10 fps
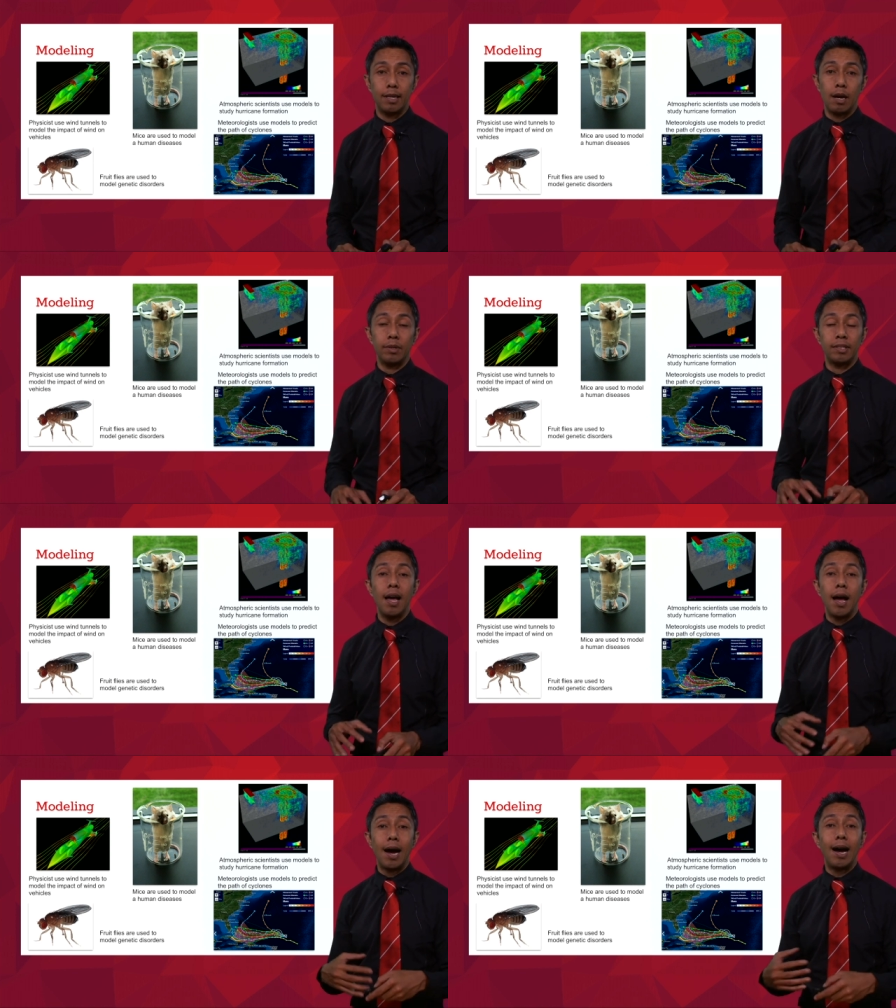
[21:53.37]
Now, it's
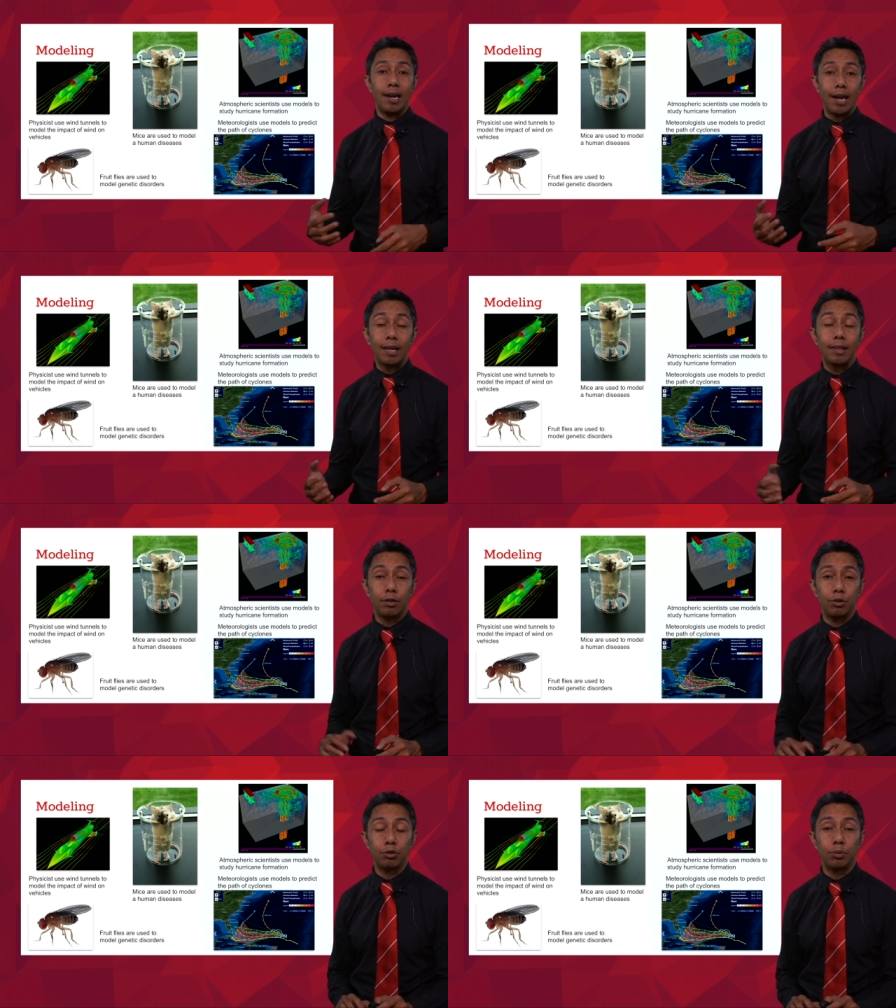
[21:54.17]

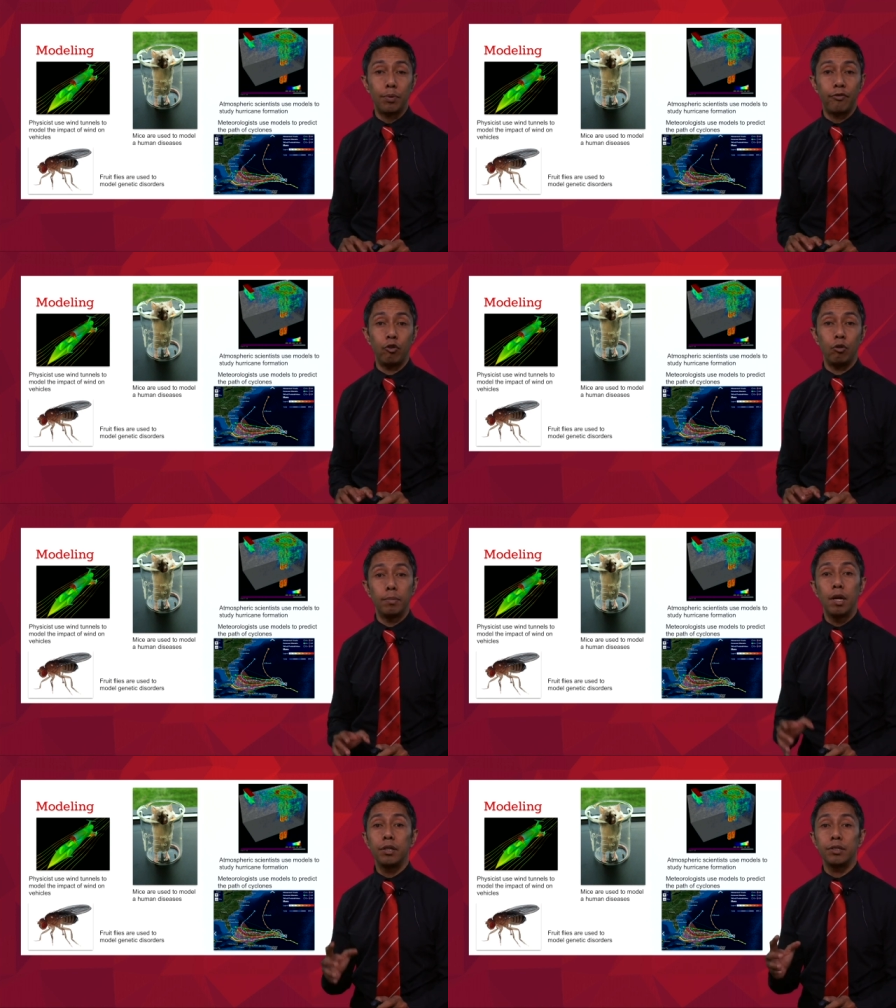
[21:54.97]
unethical to perform
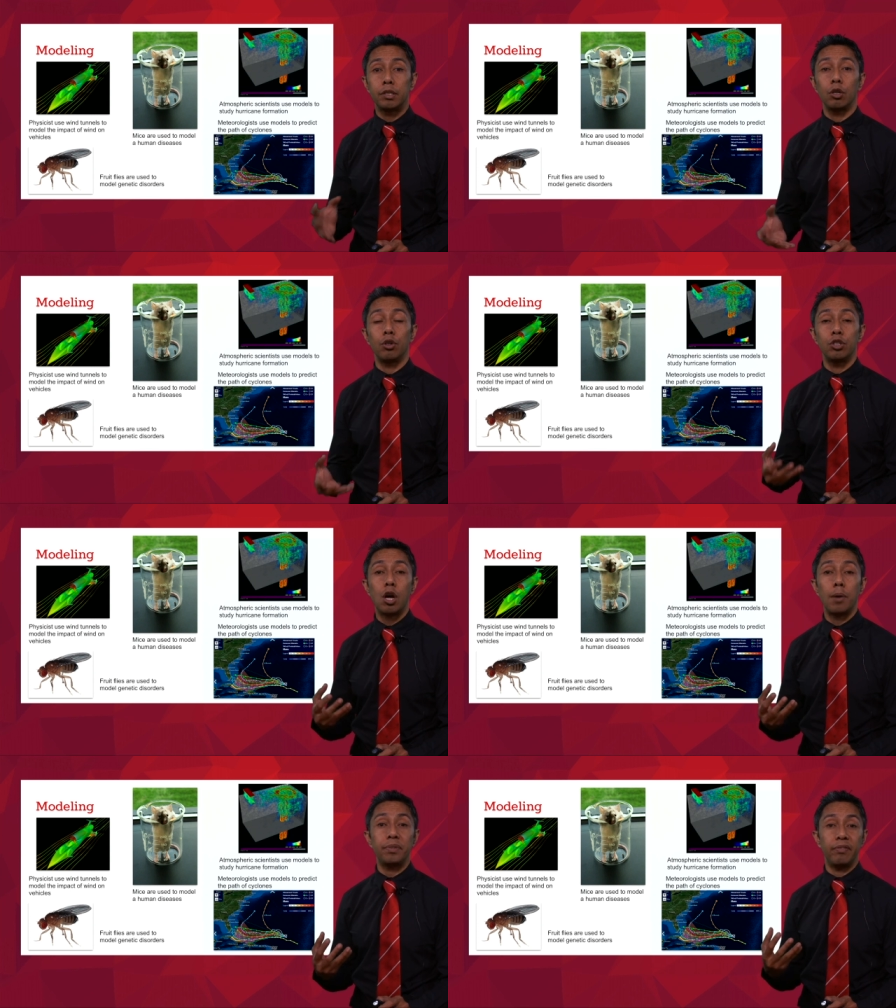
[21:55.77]
certain
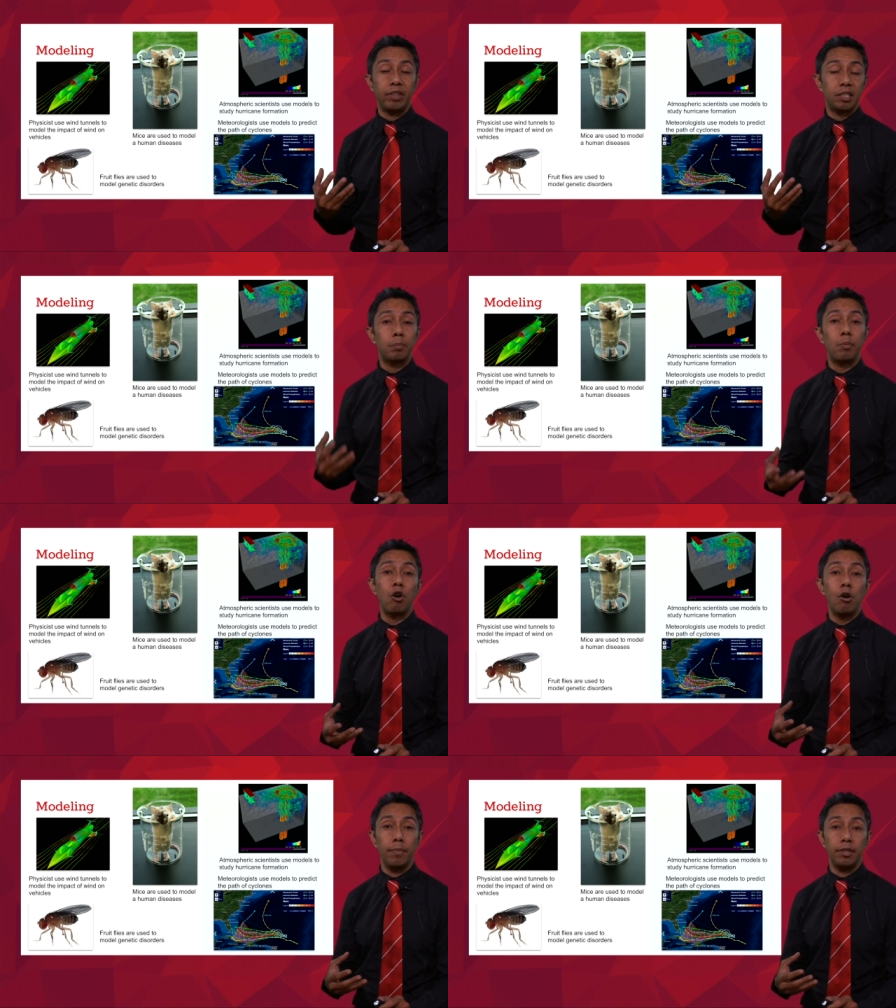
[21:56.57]
types of
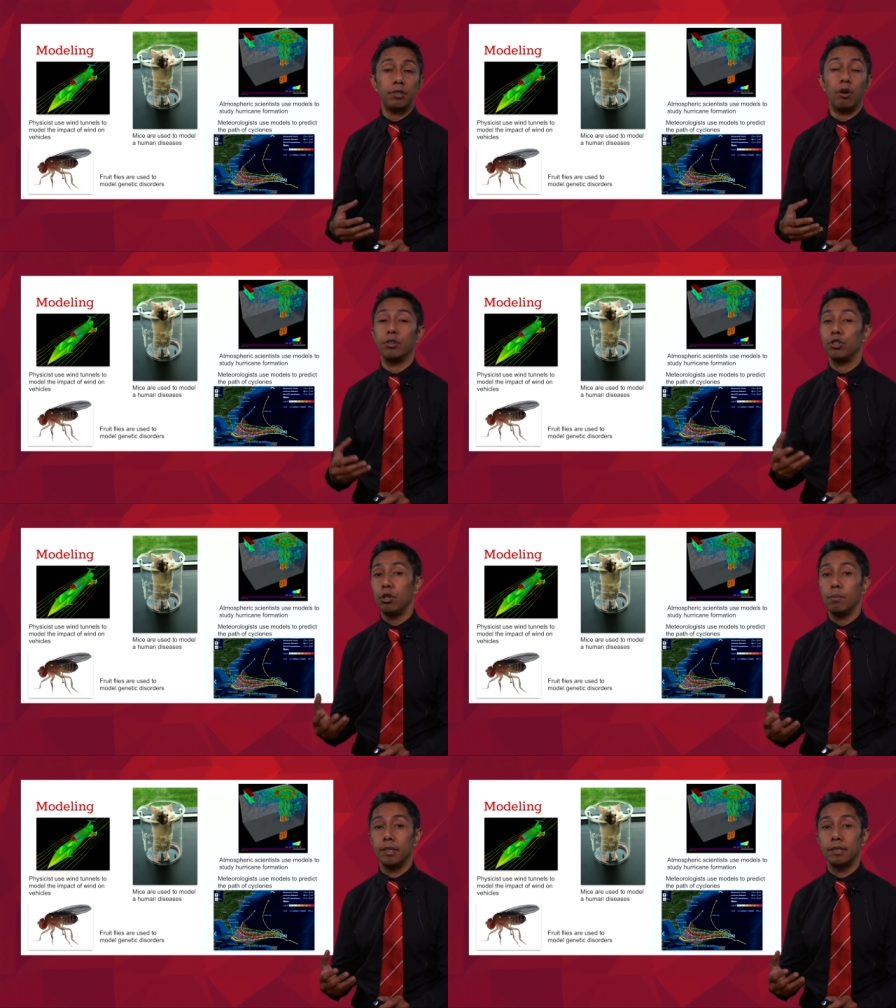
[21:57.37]
experiments on
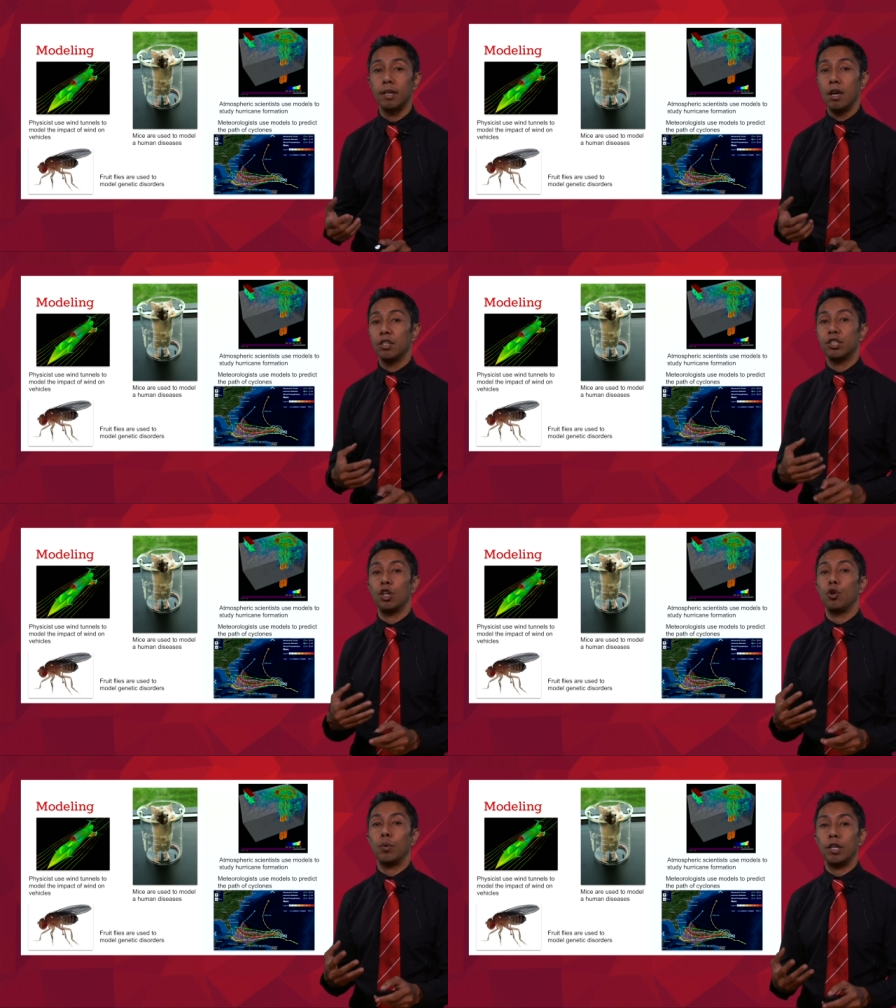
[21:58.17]
humans,
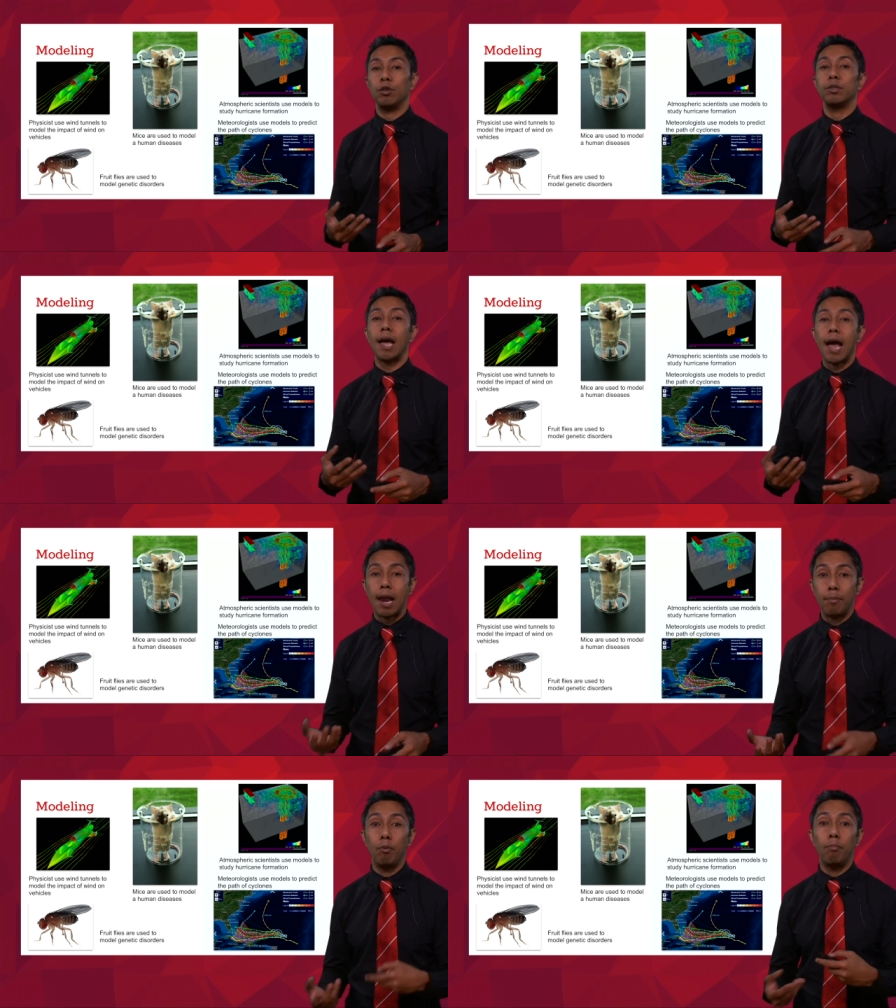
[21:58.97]
so we use
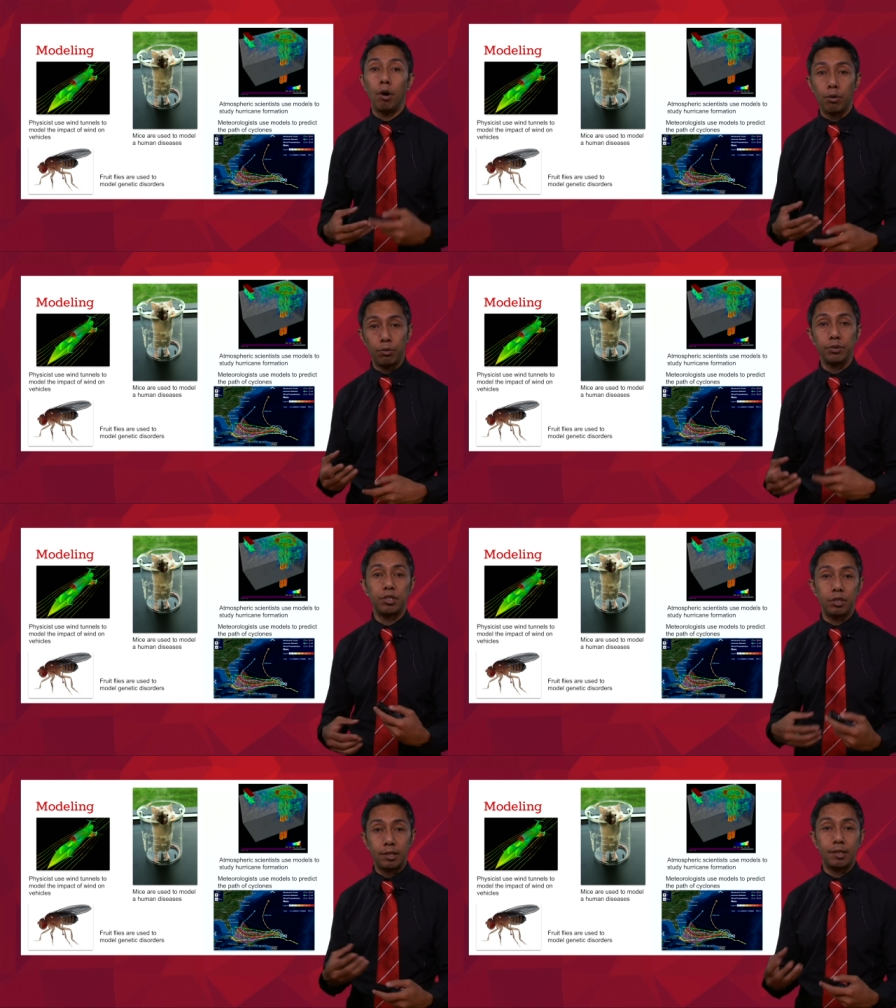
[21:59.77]
animal models to,